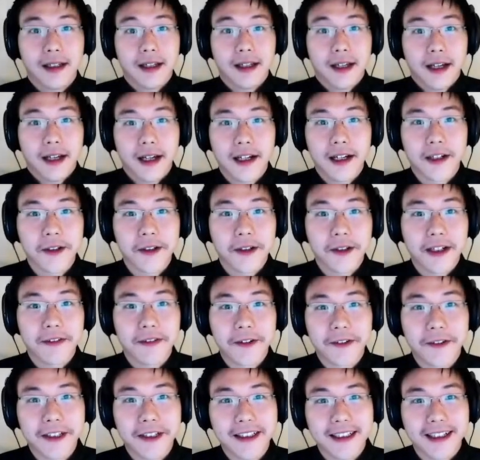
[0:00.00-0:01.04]
Hello,
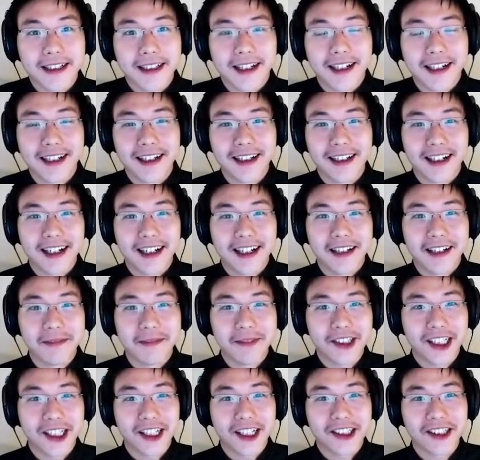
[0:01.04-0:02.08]
everyone. I'm
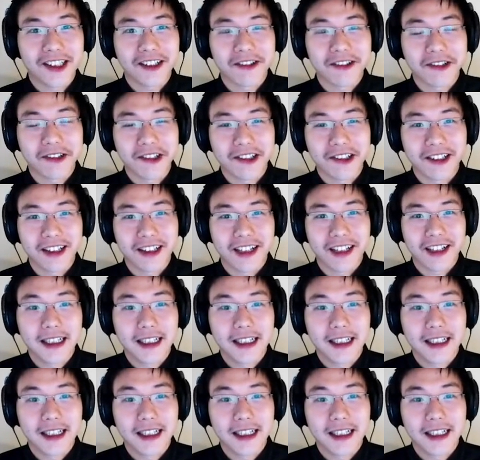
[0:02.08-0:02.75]
Jiajun.